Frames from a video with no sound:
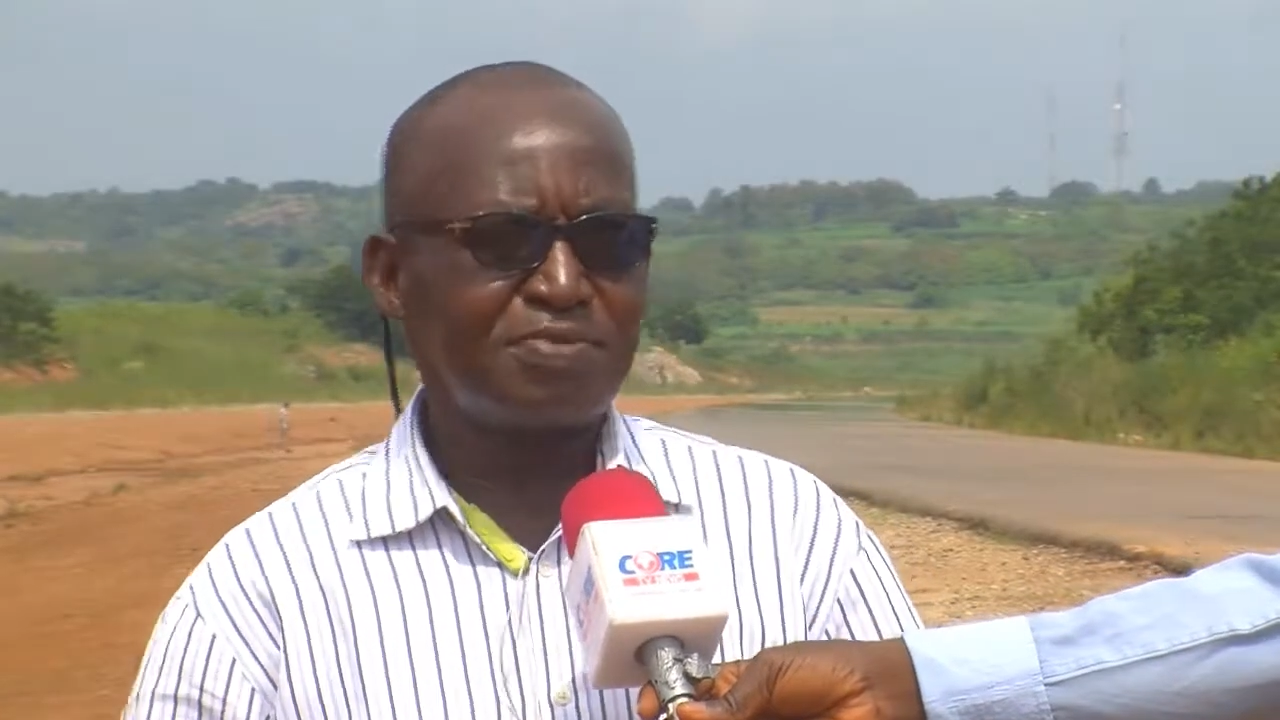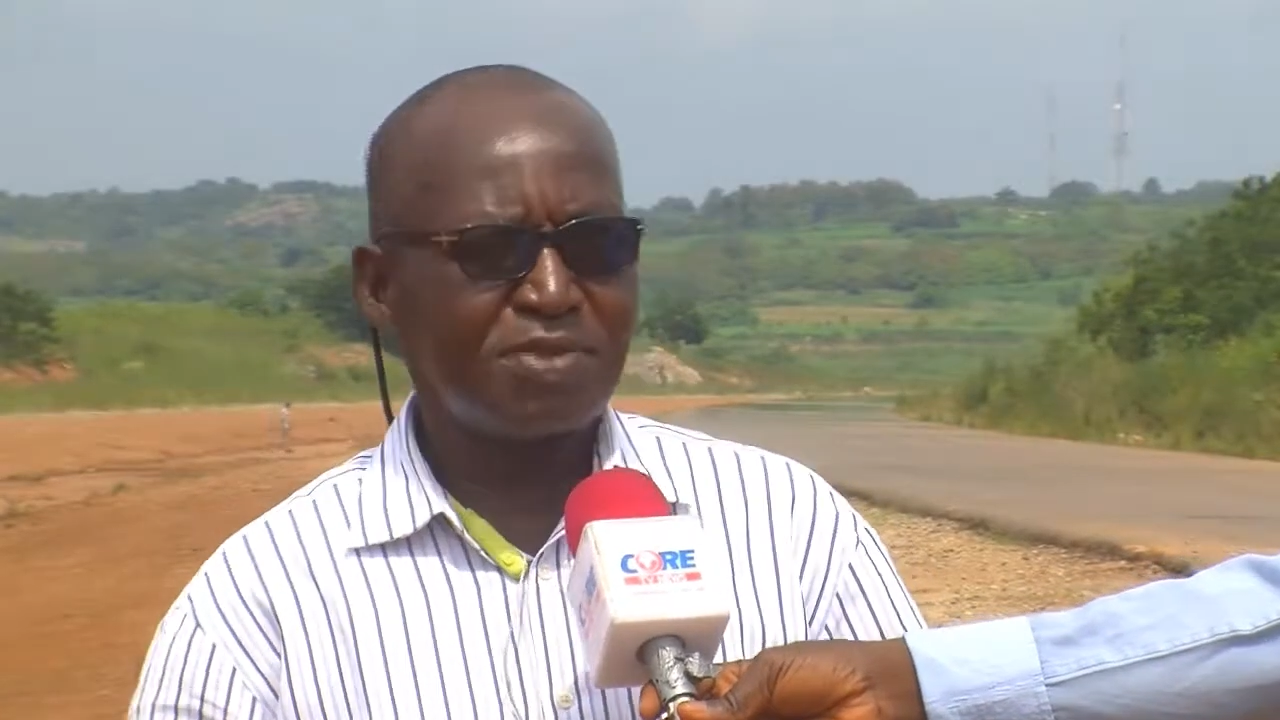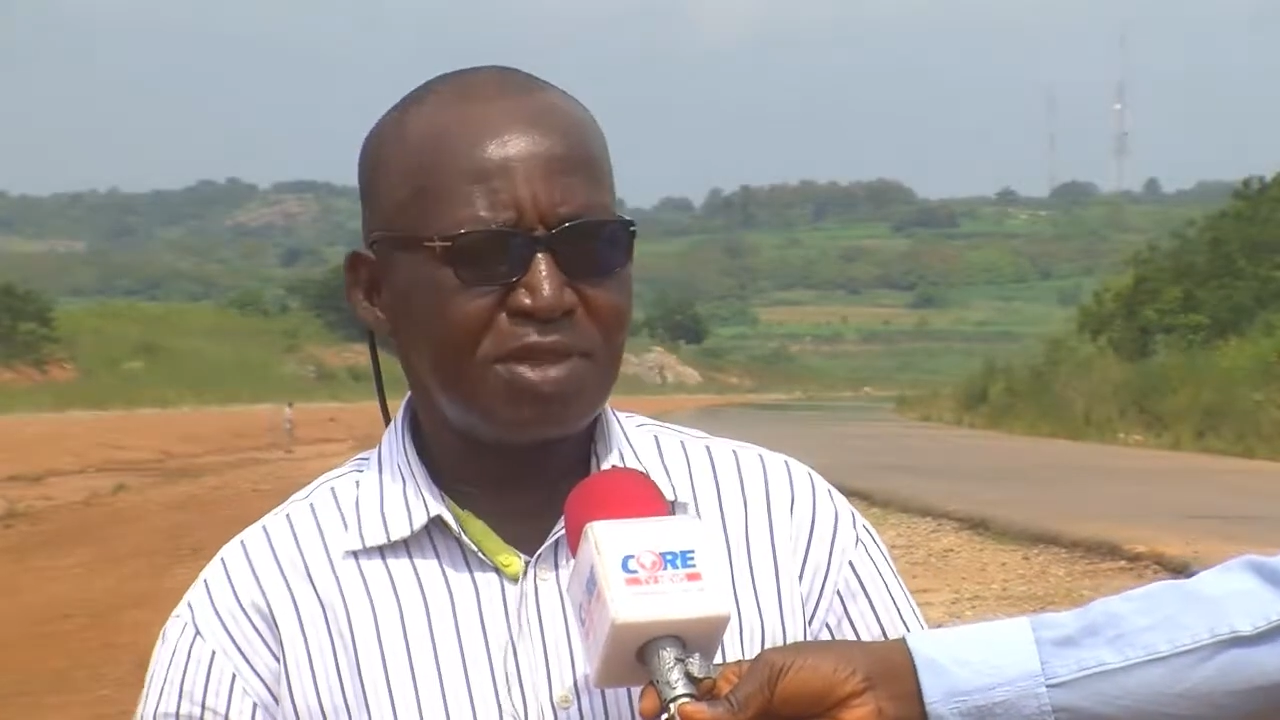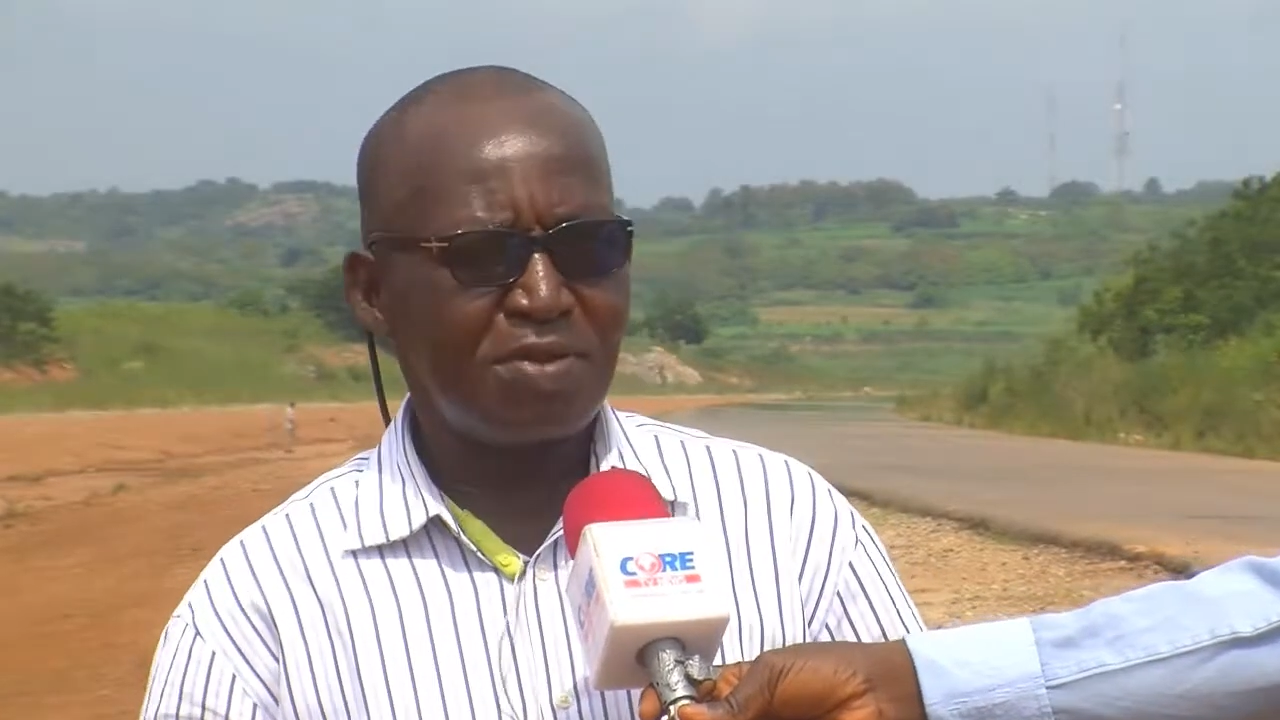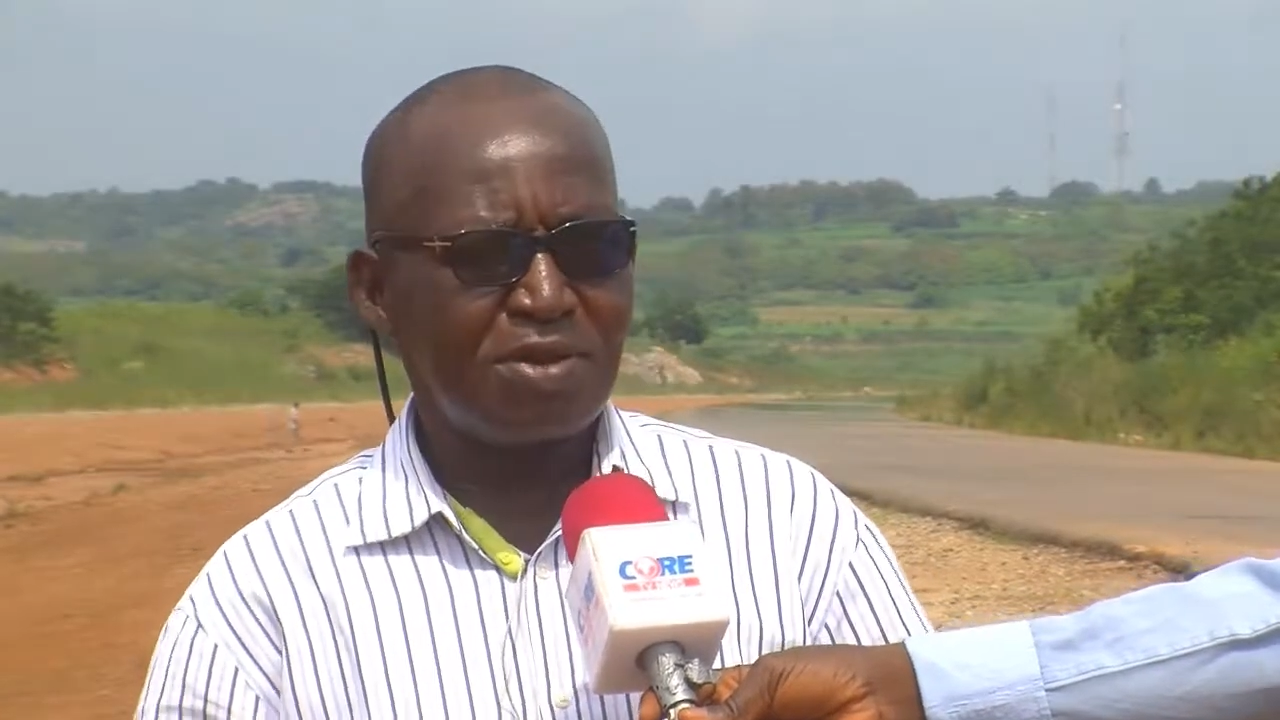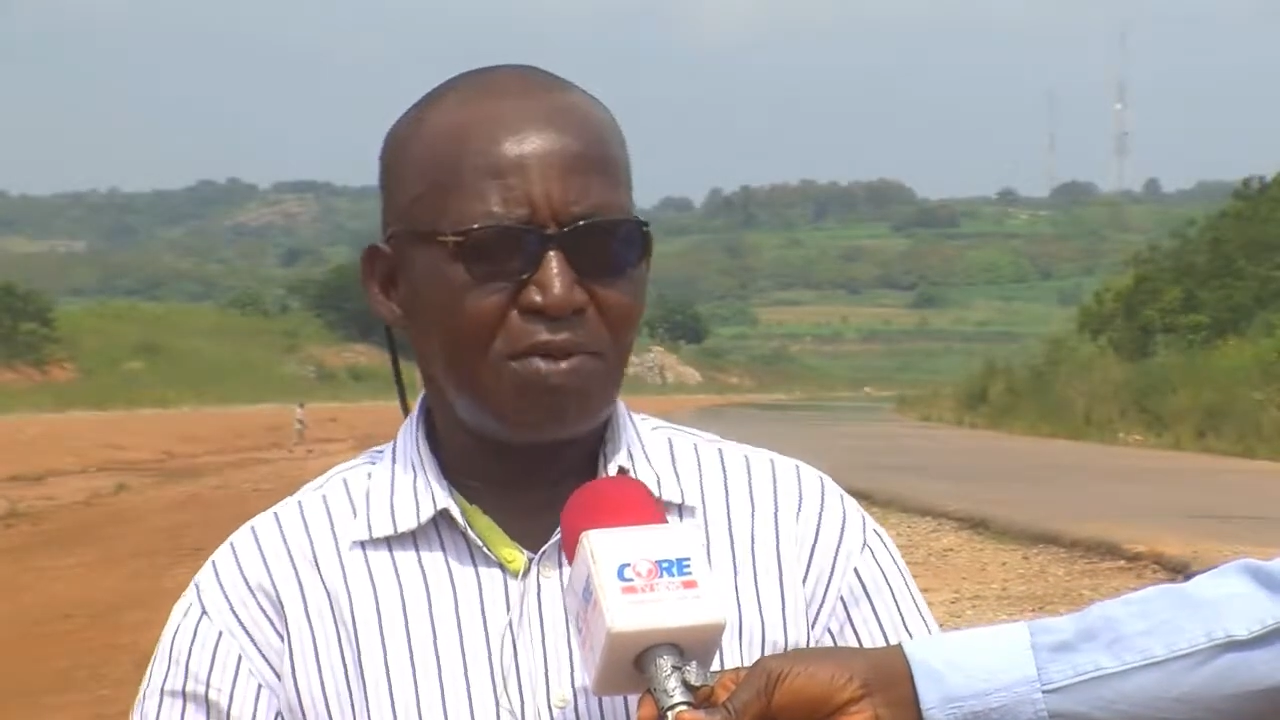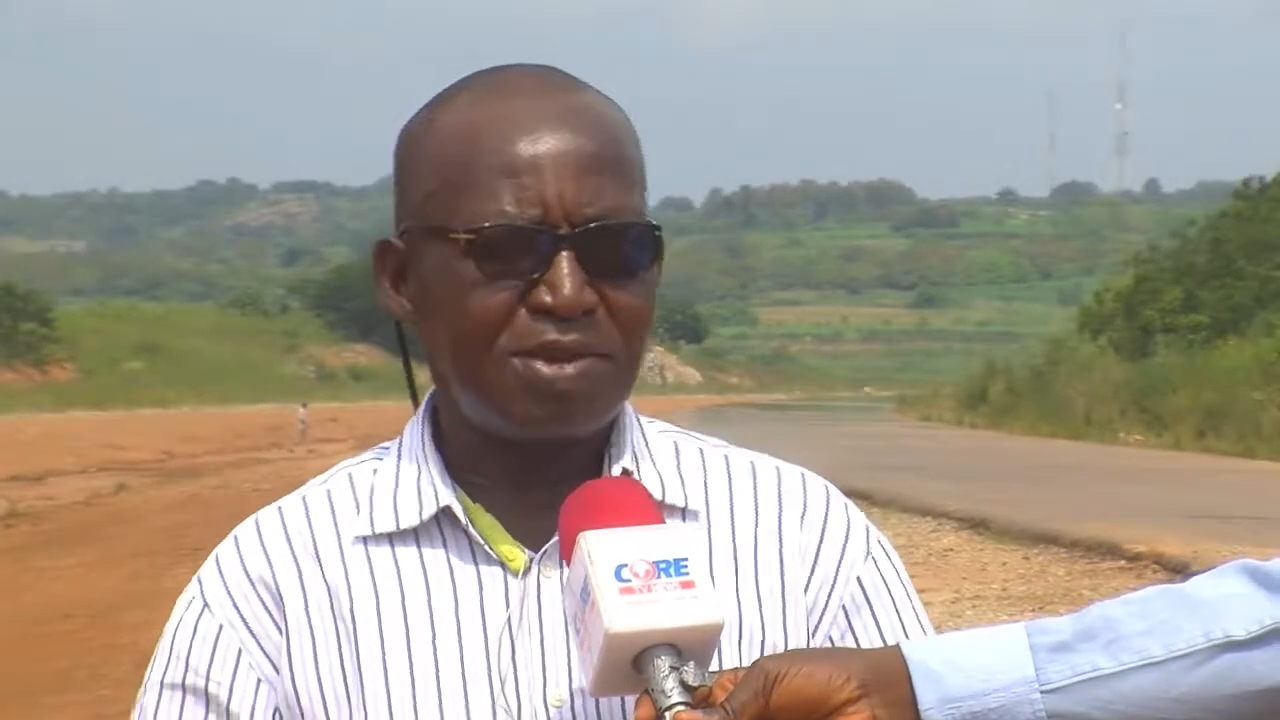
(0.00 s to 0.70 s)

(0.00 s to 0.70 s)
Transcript: this project was